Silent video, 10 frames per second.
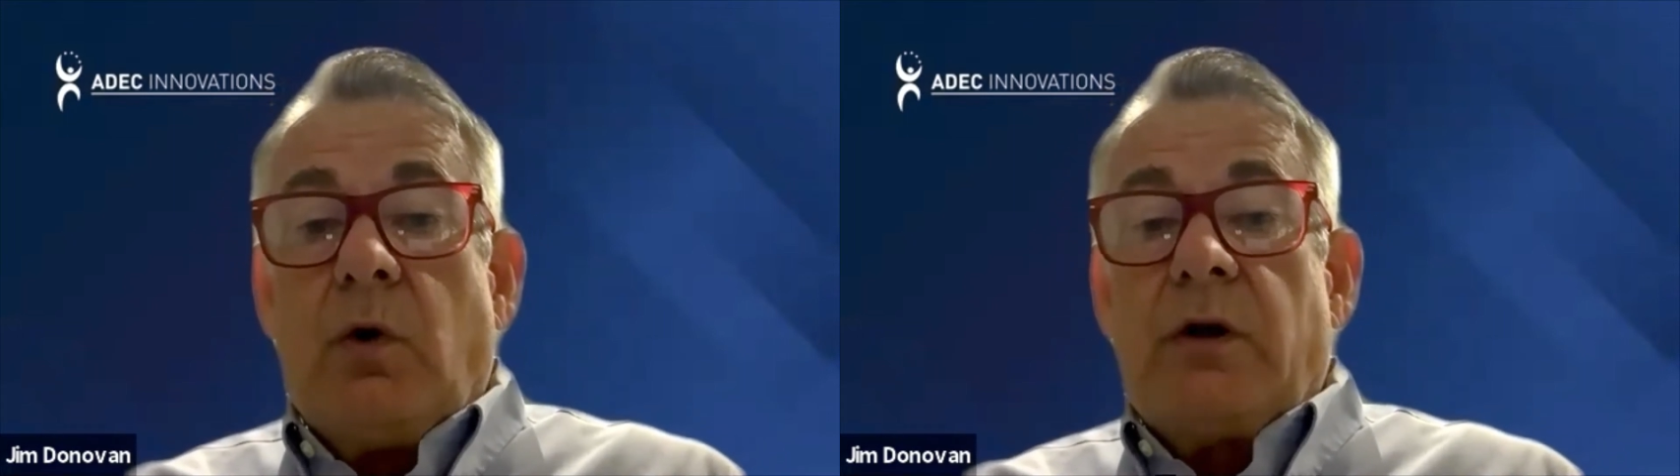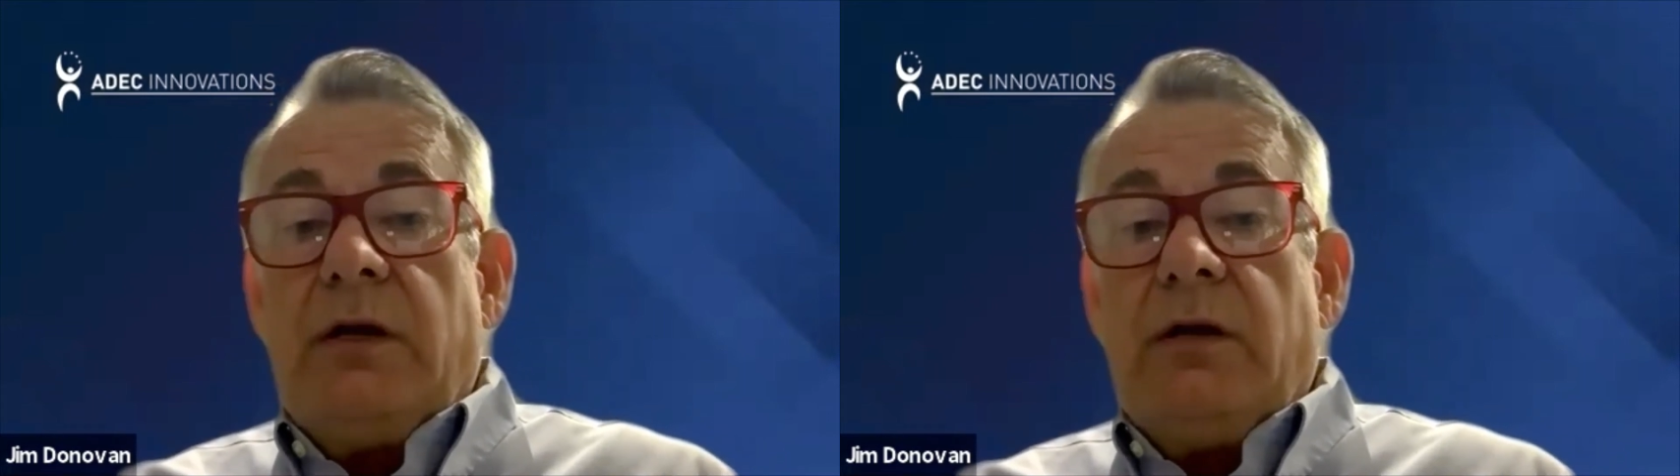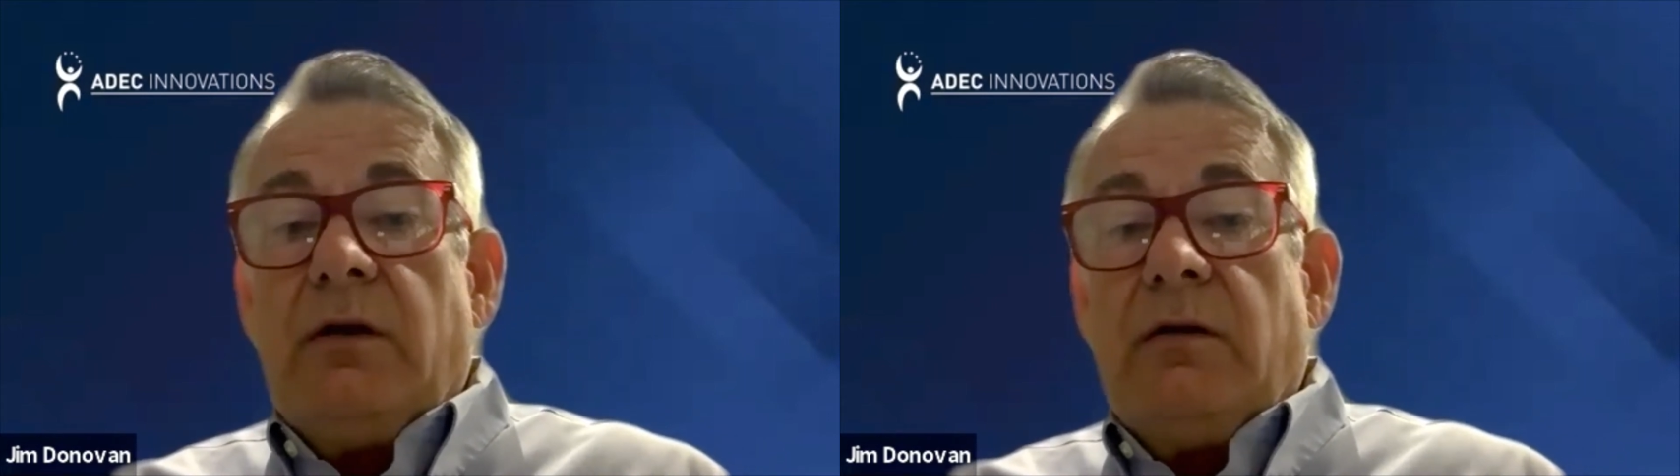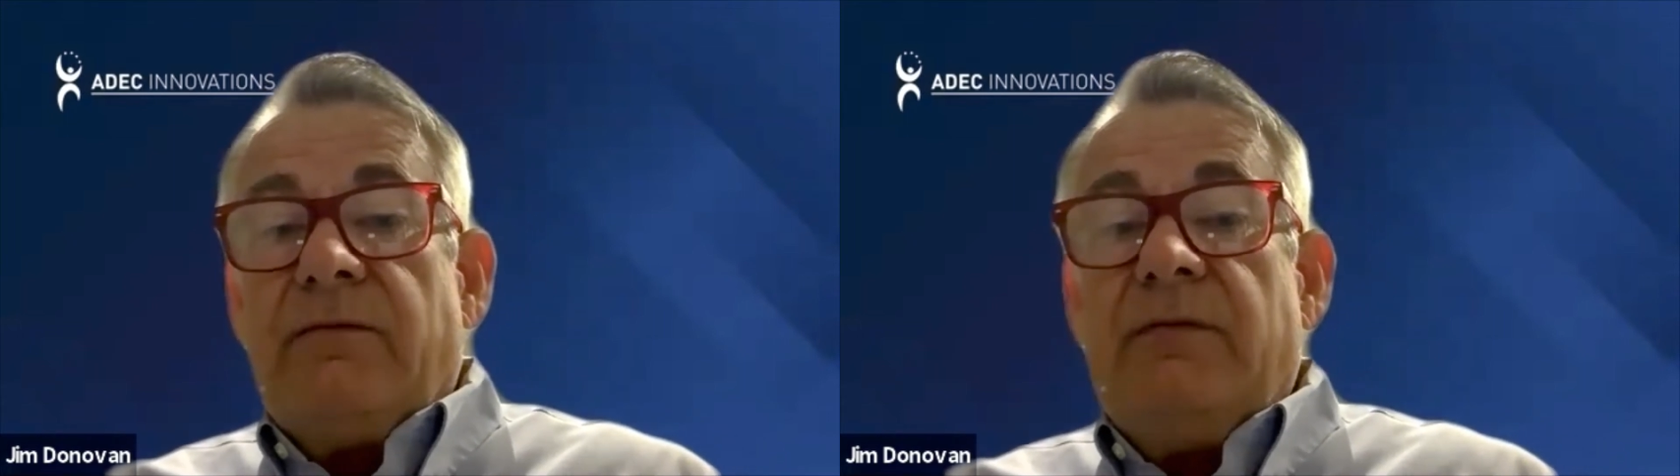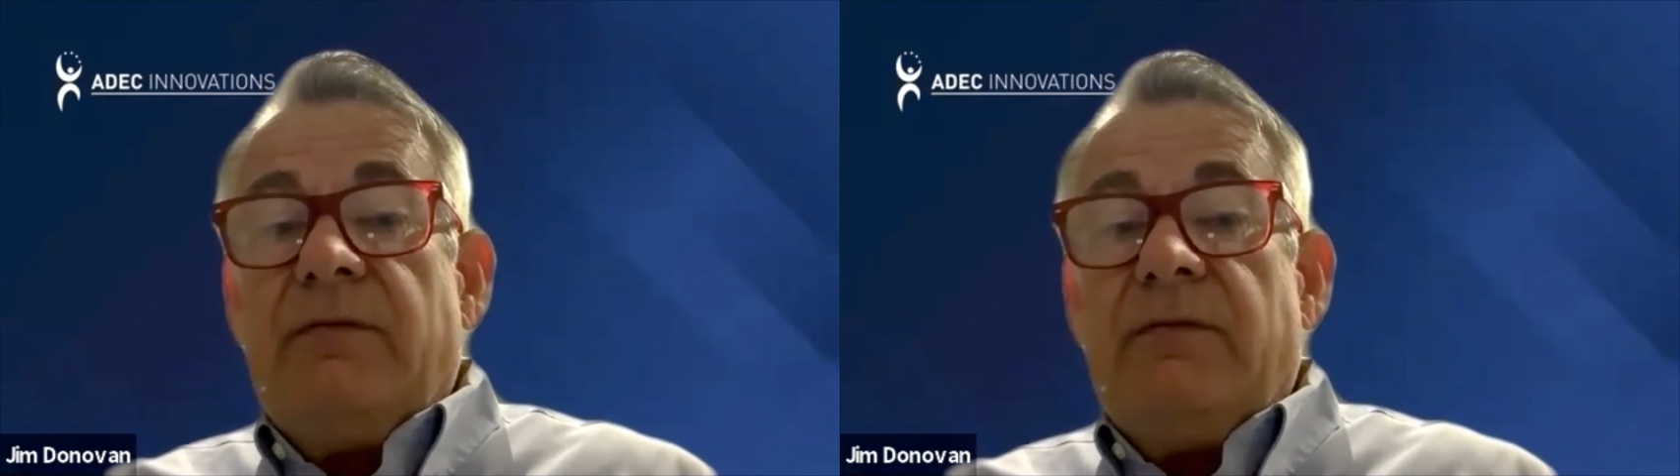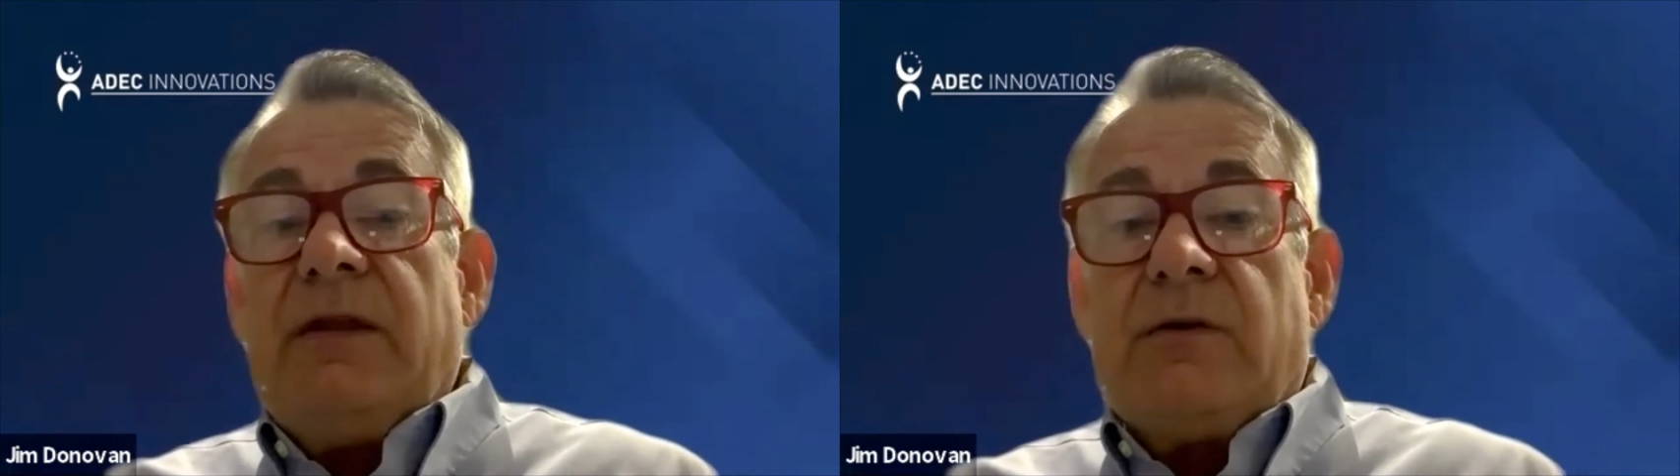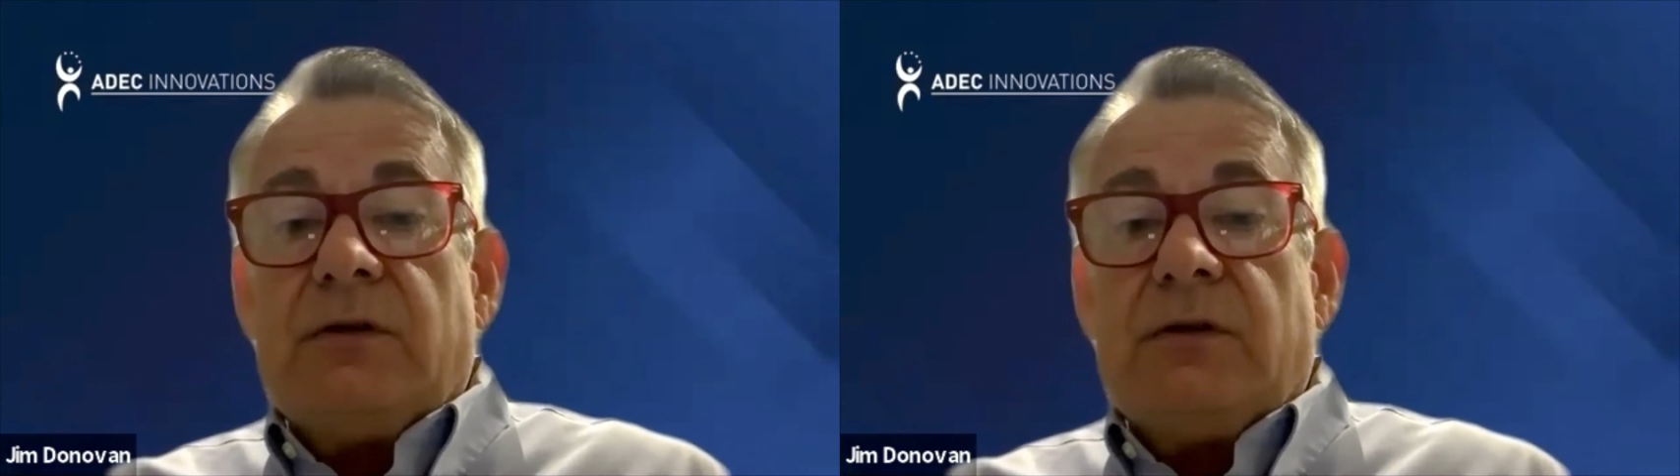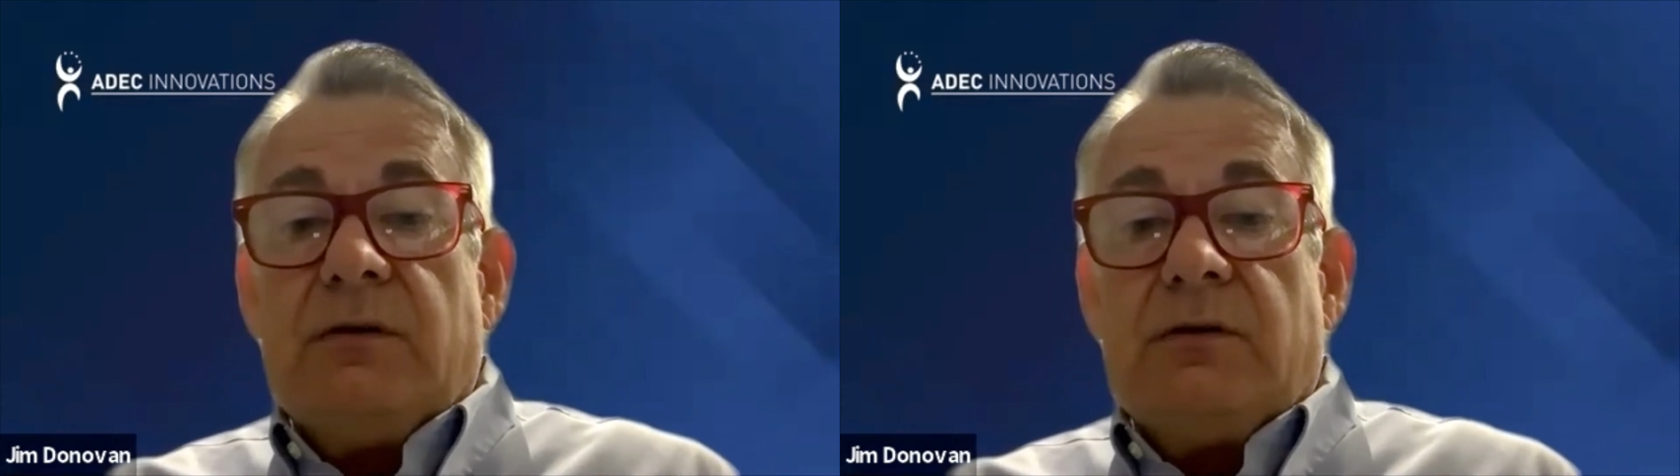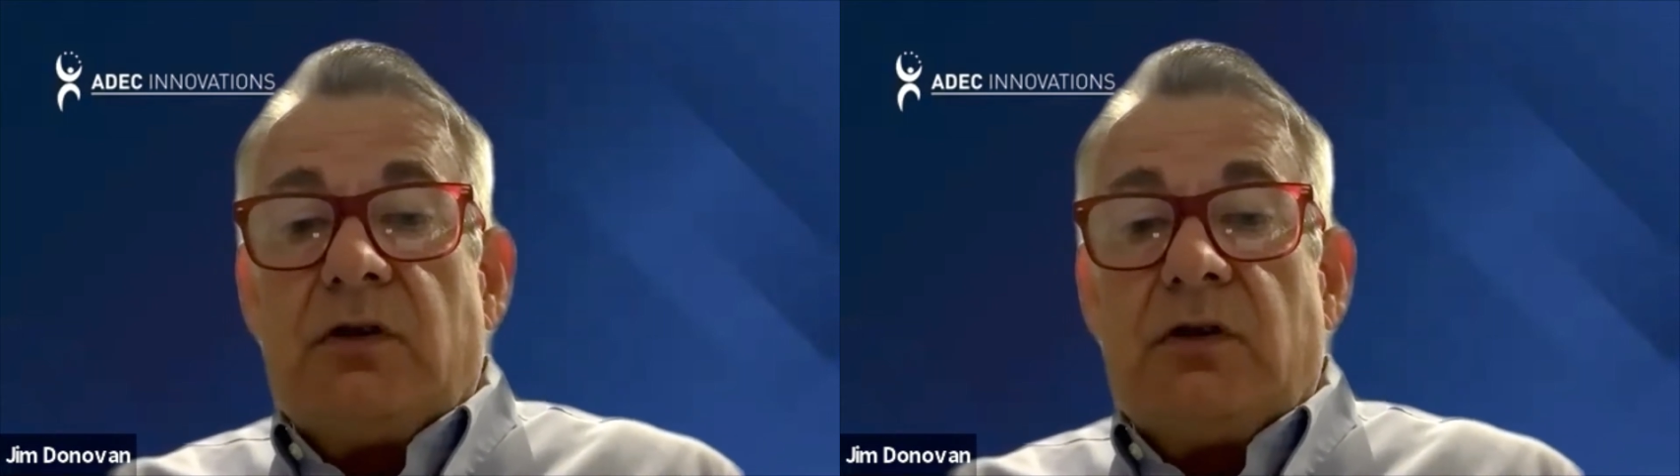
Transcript: working 50,000